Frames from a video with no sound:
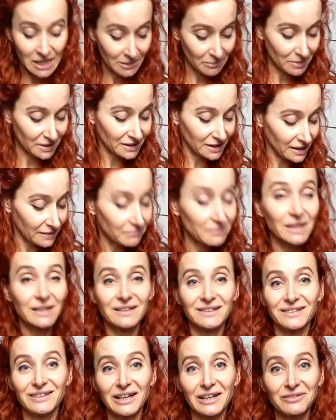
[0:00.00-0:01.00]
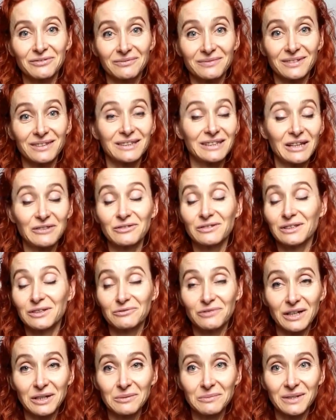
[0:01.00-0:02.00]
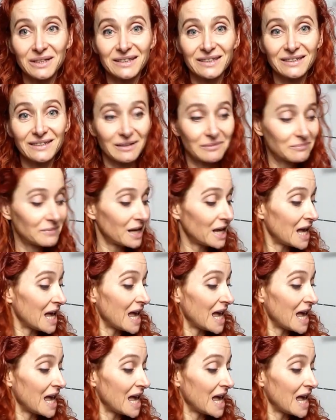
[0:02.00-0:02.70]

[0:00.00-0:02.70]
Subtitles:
But yep, I can definitely recommend them.